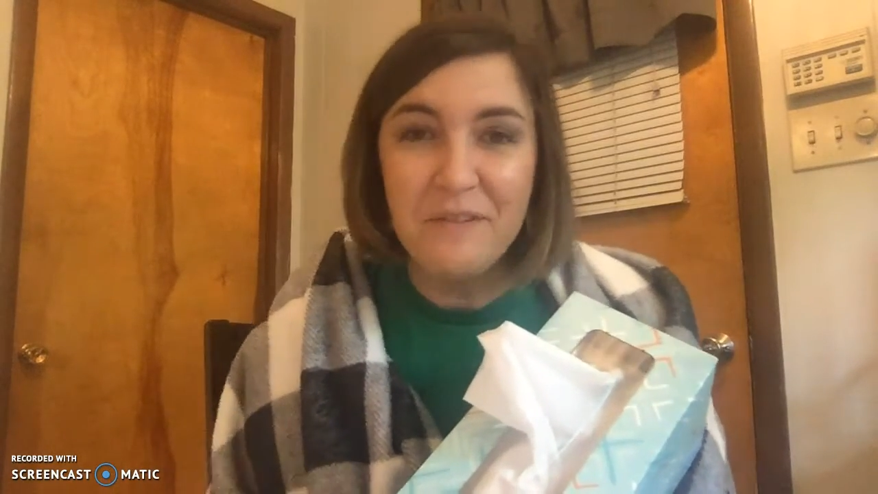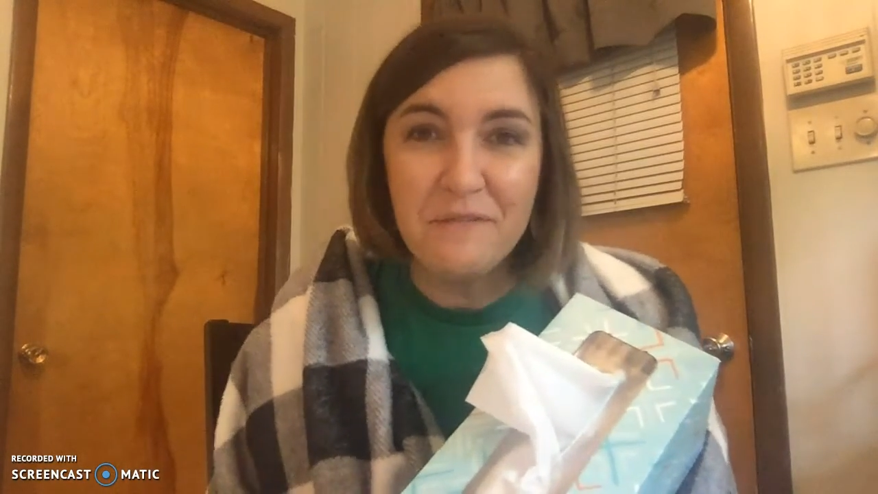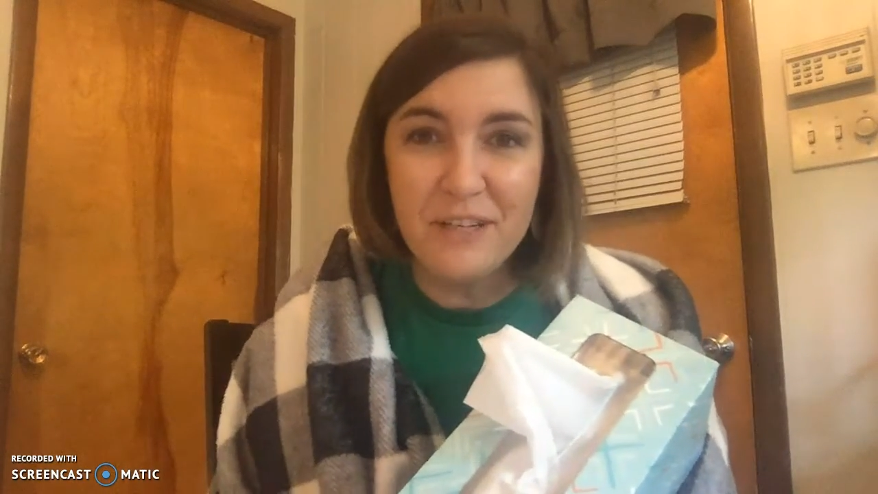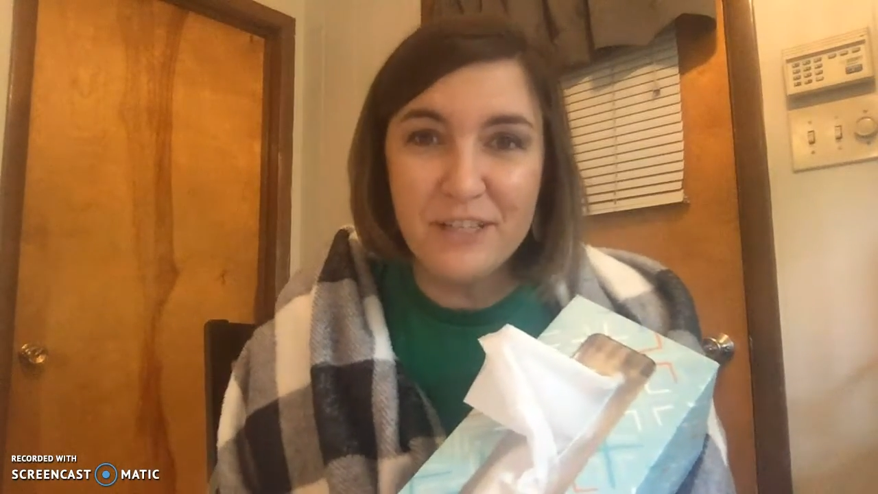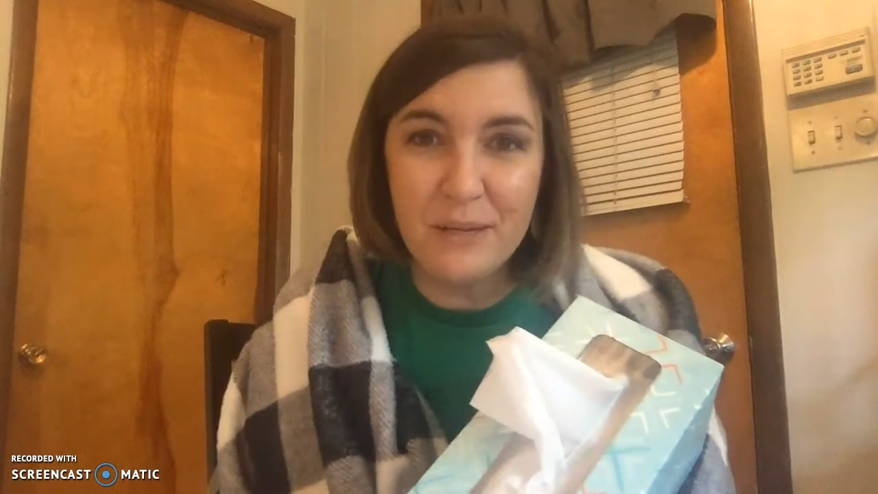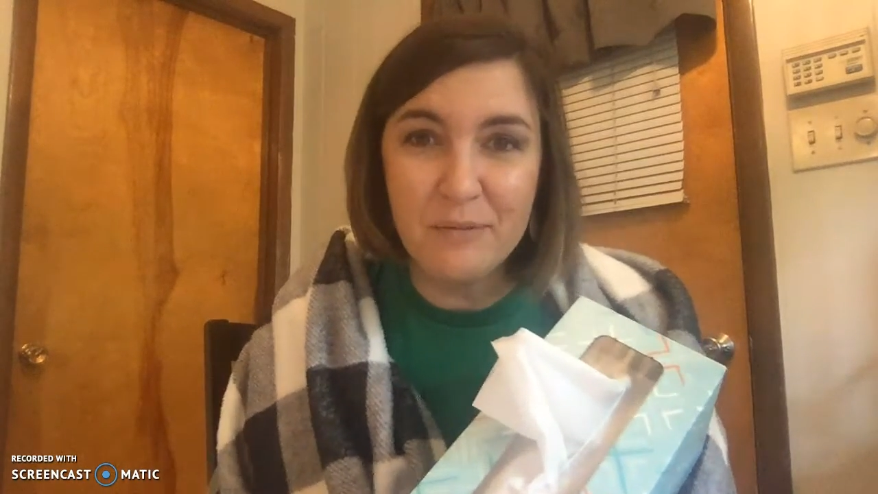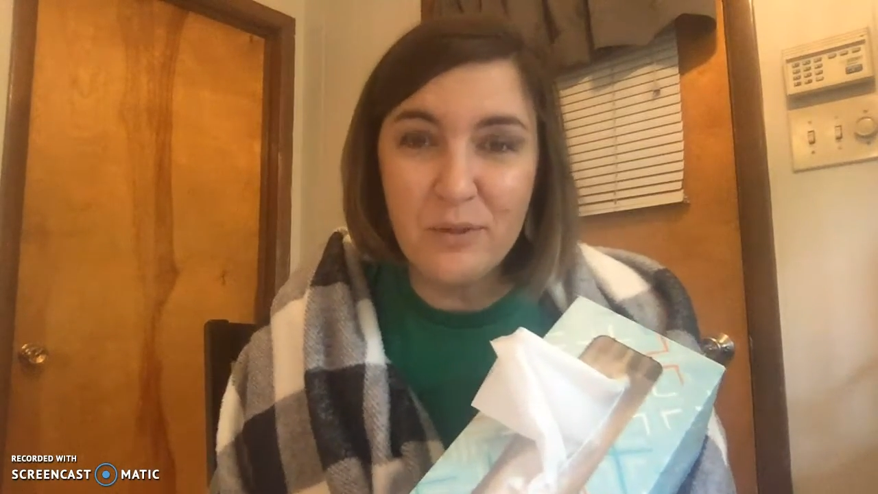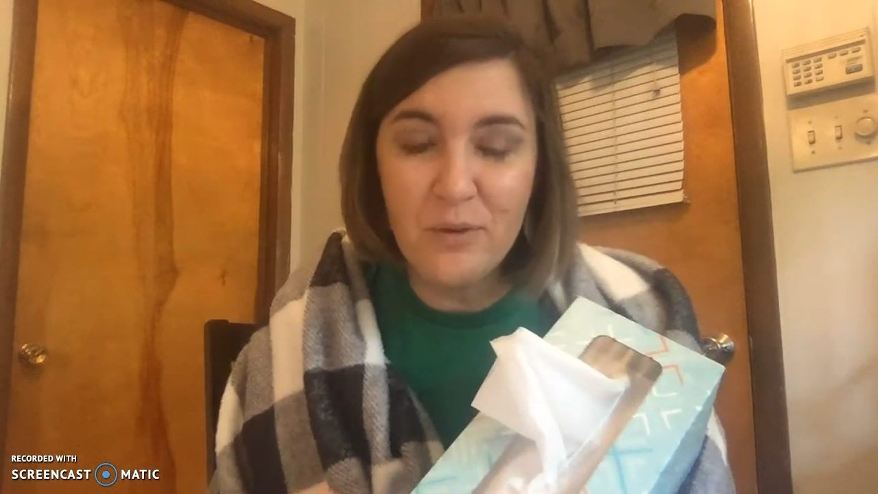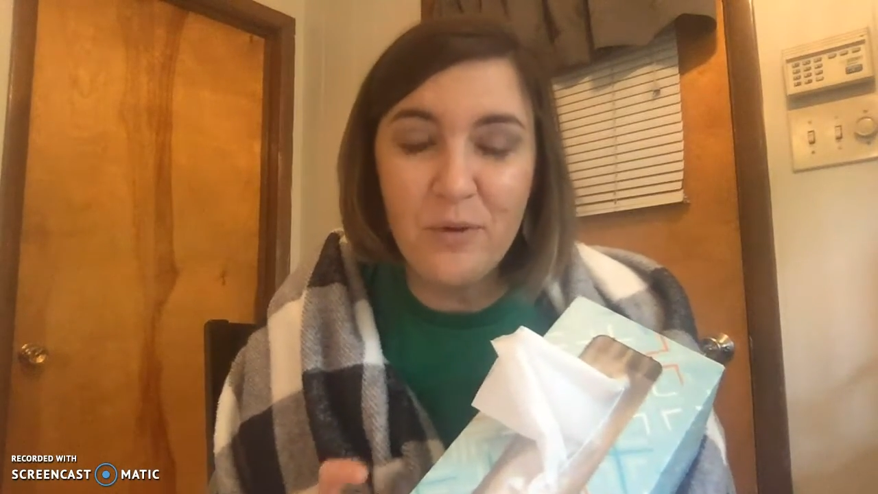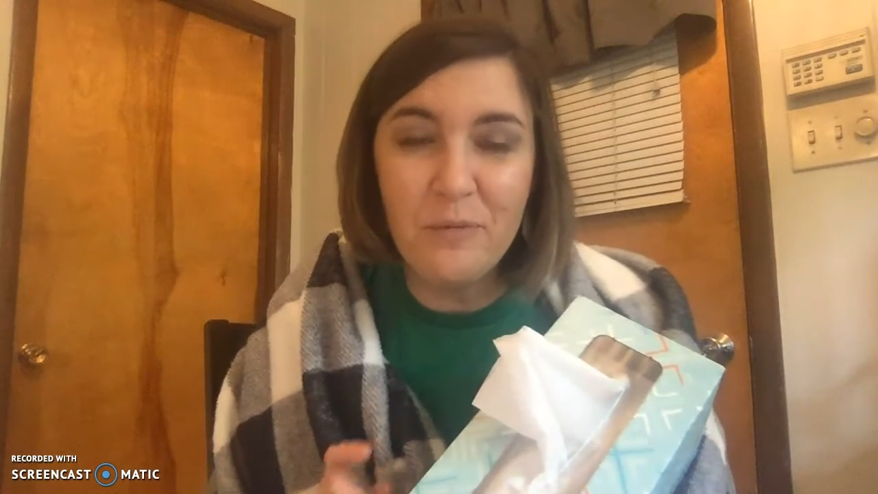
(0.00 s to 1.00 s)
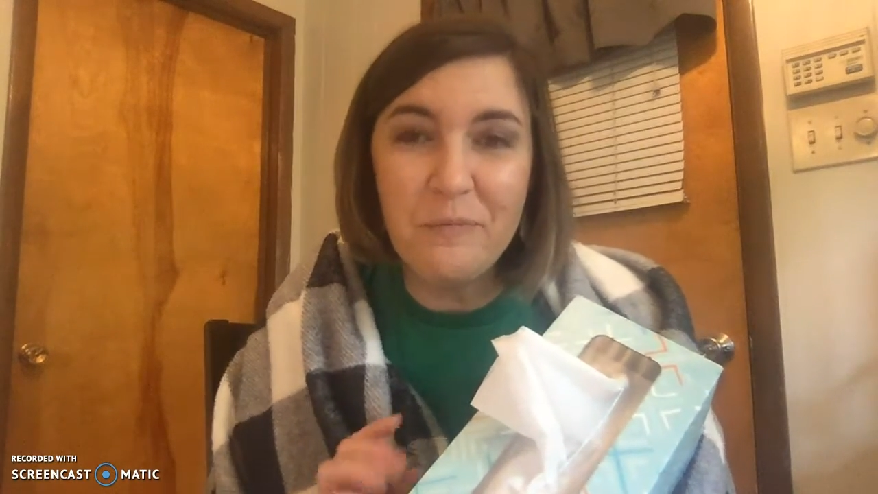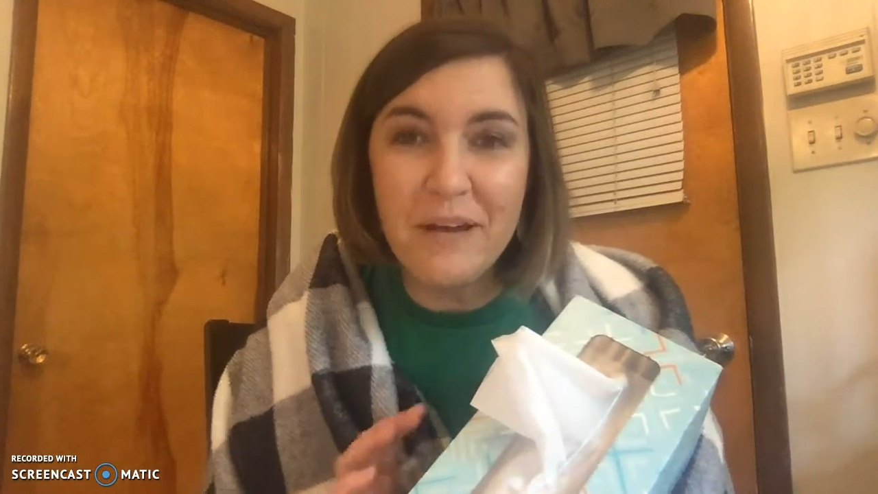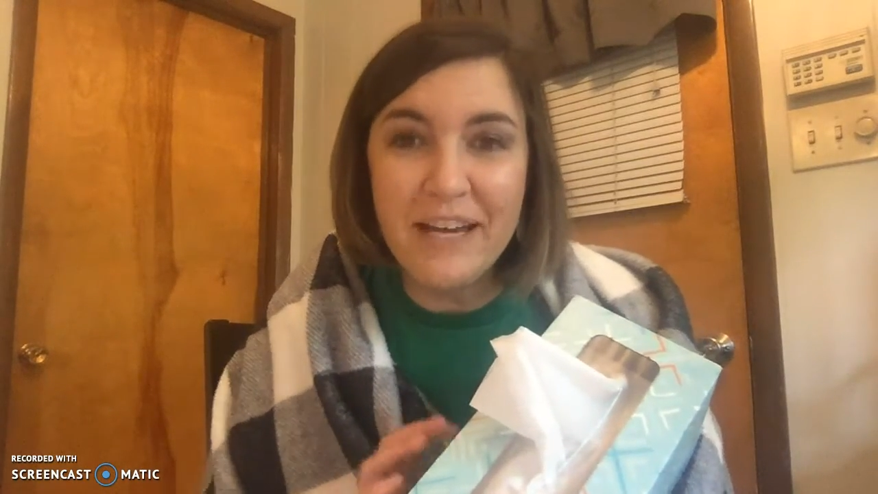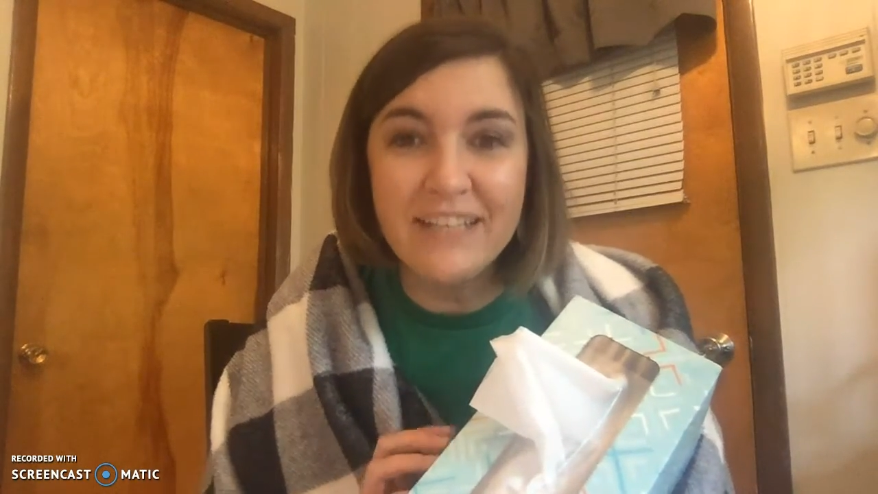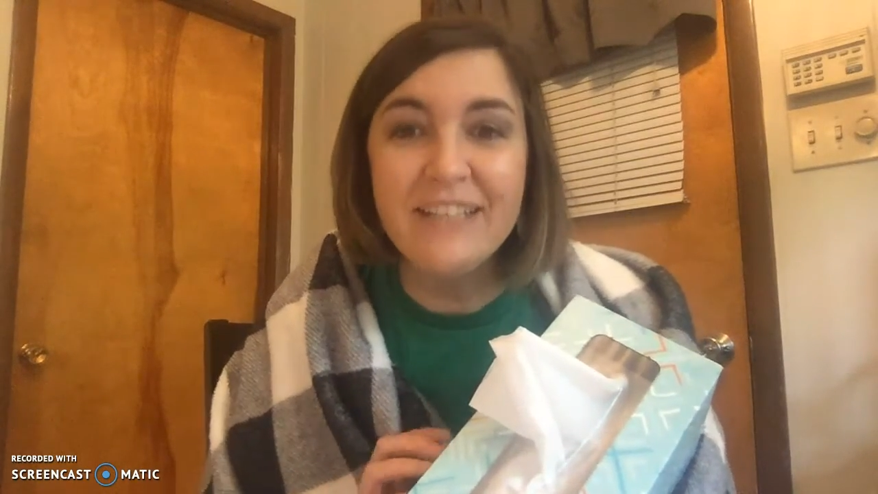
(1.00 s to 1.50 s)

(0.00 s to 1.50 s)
finished up school, but